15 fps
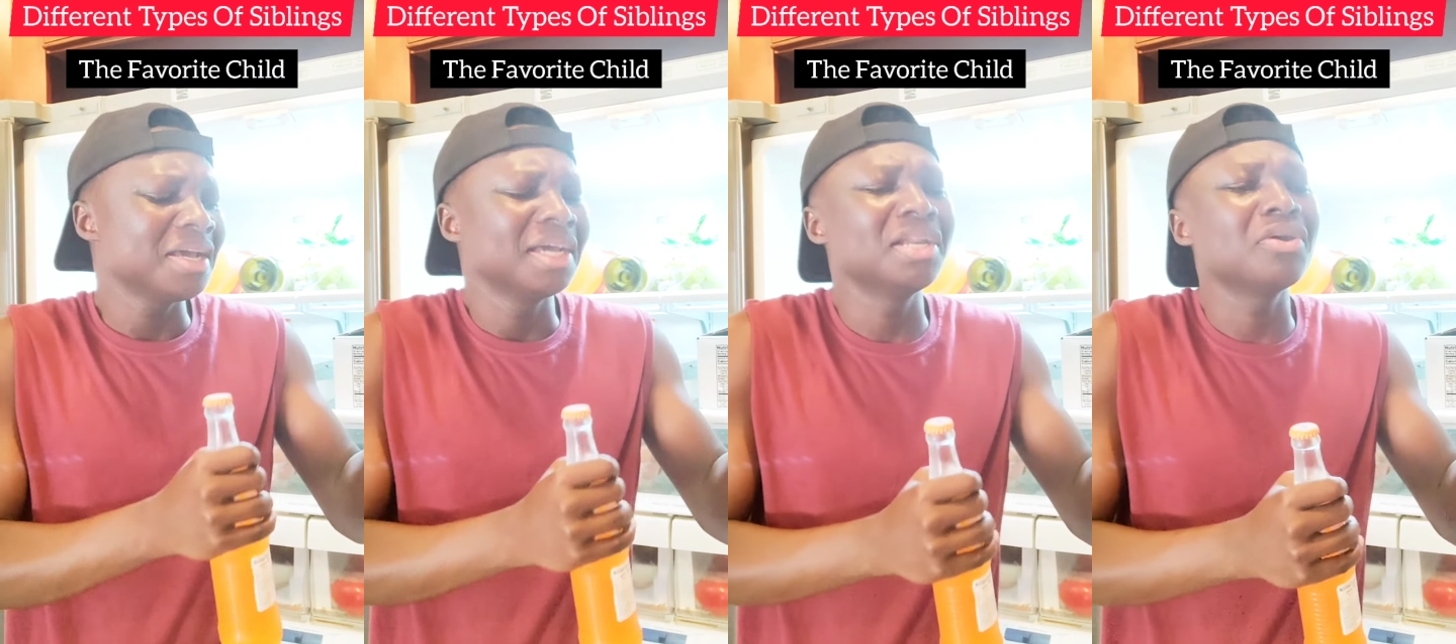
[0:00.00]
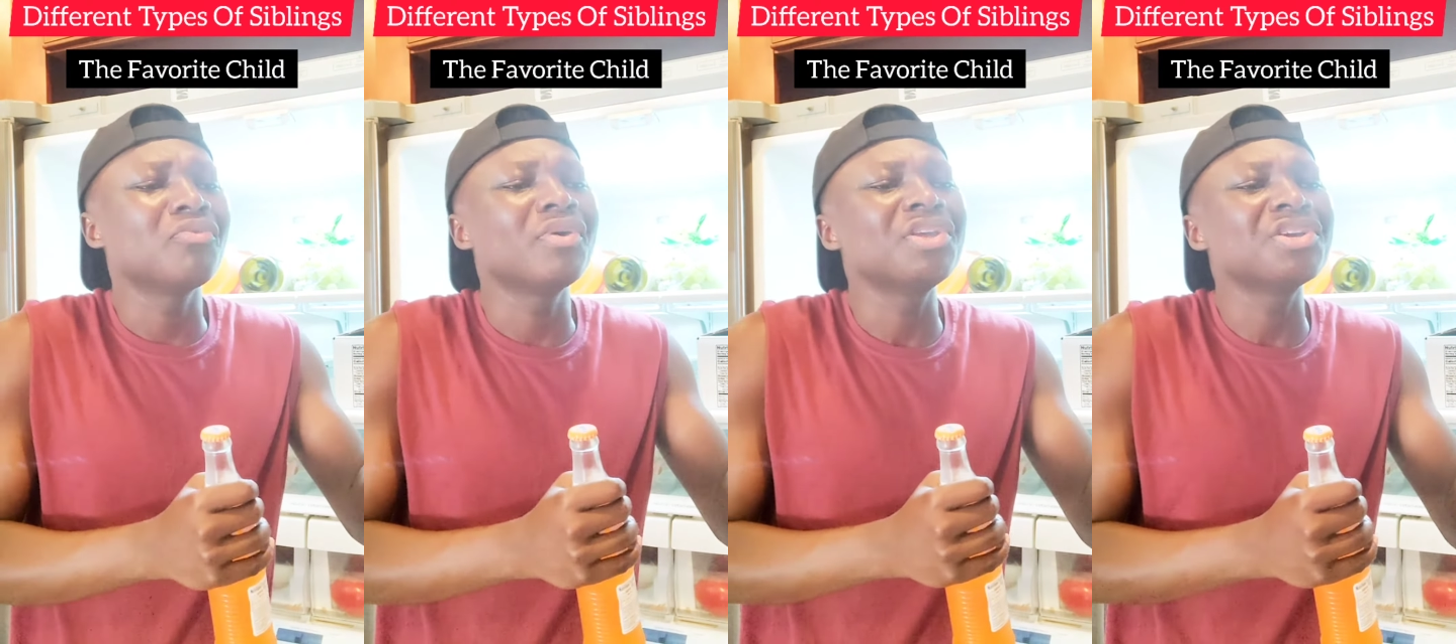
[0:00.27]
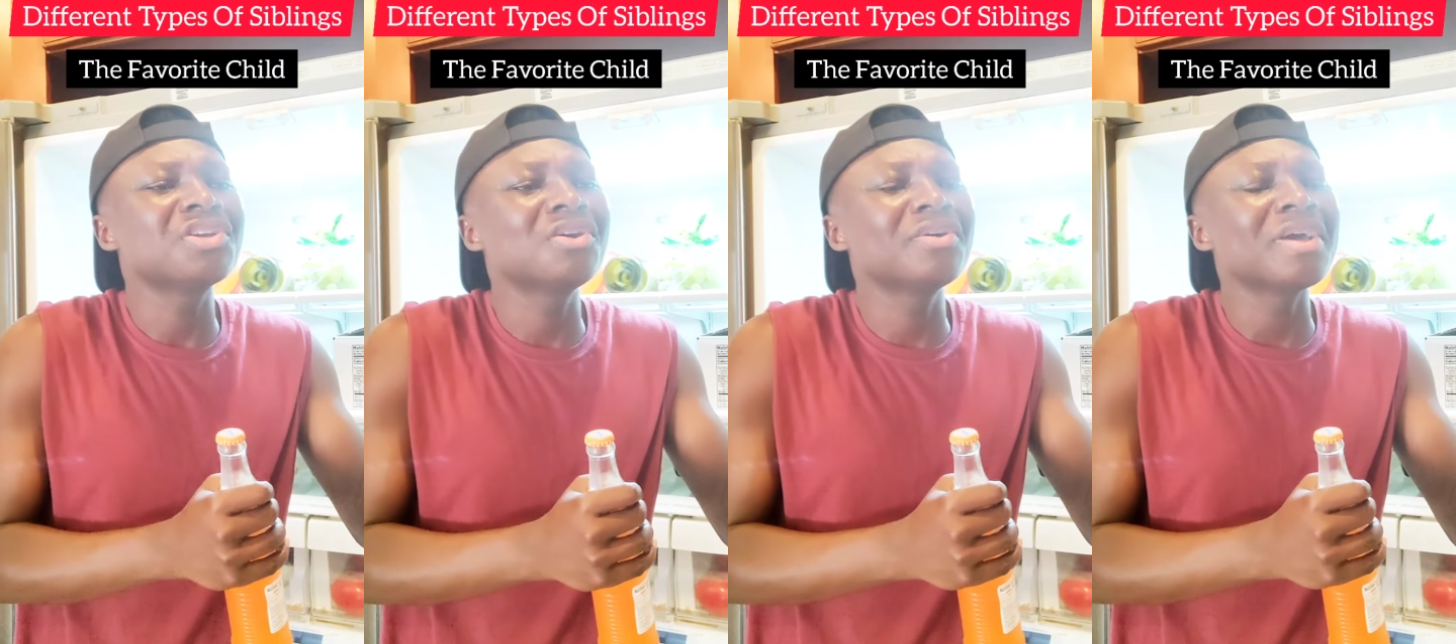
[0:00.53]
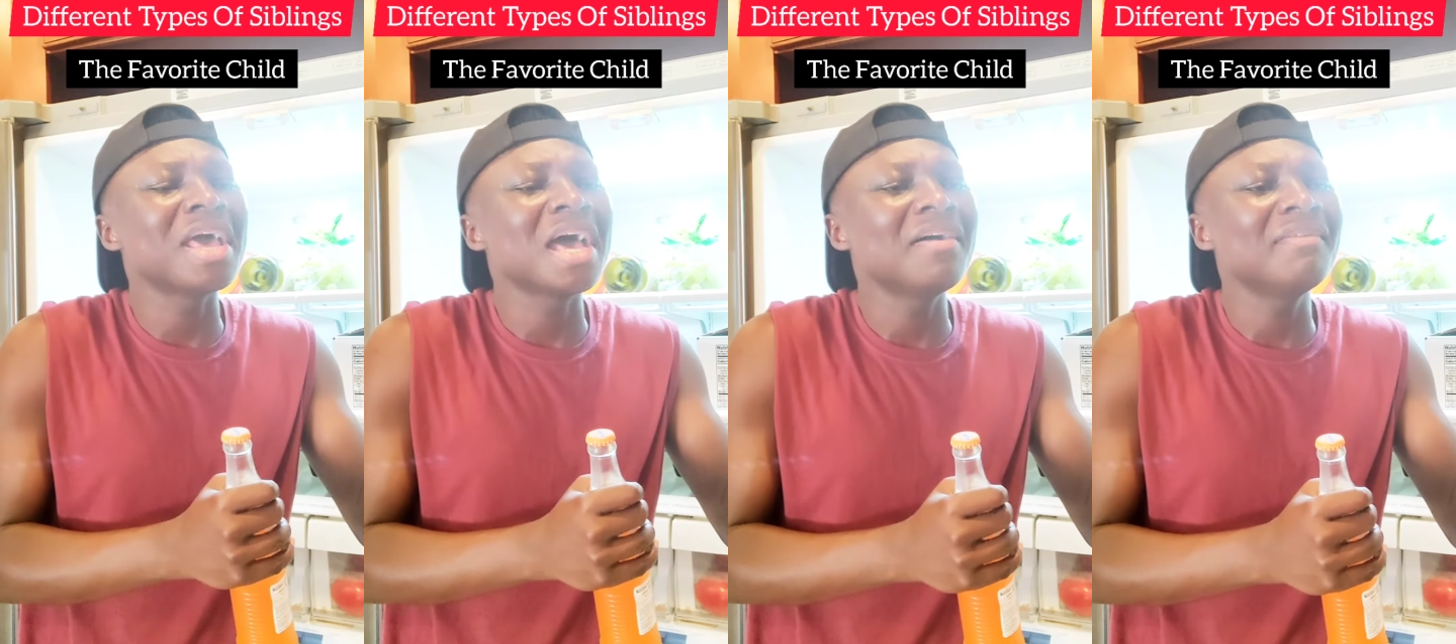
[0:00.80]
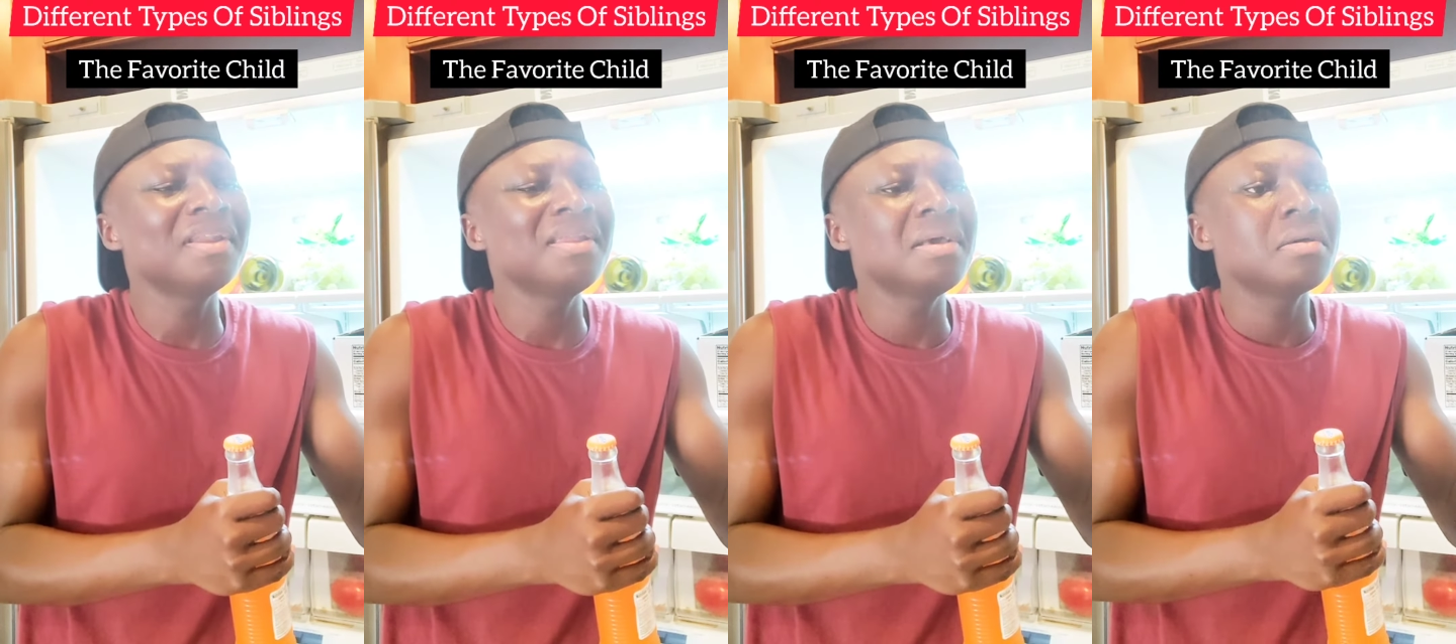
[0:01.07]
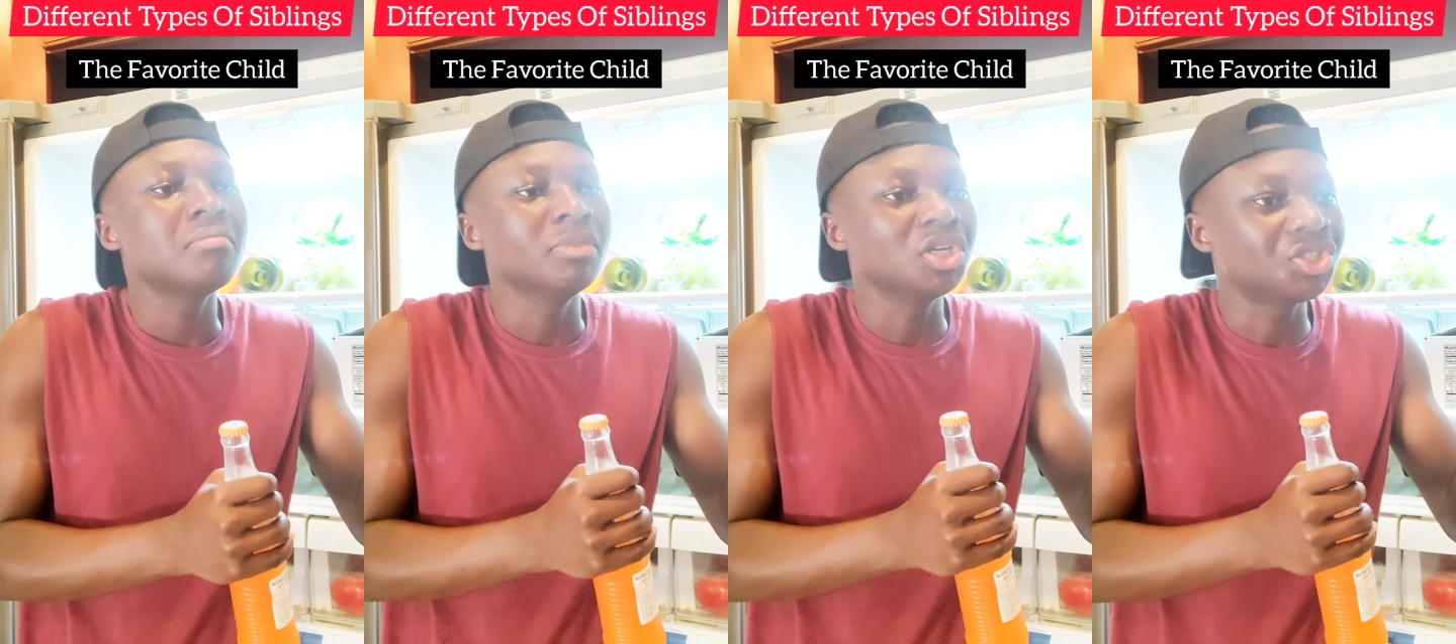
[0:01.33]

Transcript: and then when you go to heaven, make